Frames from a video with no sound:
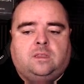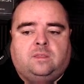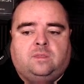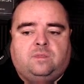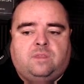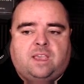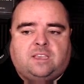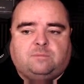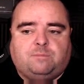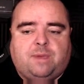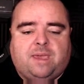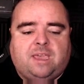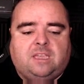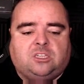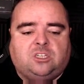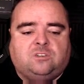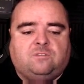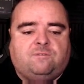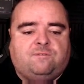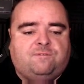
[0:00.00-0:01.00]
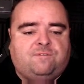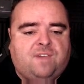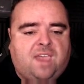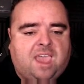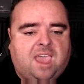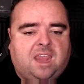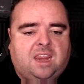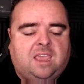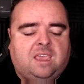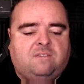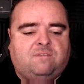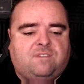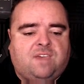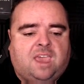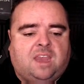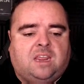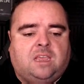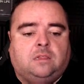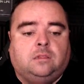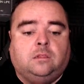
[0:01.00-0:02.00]
this page is very,
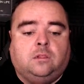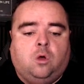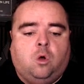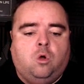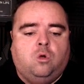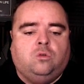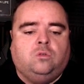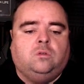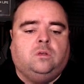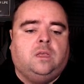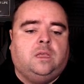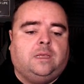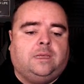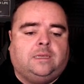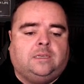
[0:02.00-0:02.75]
very long,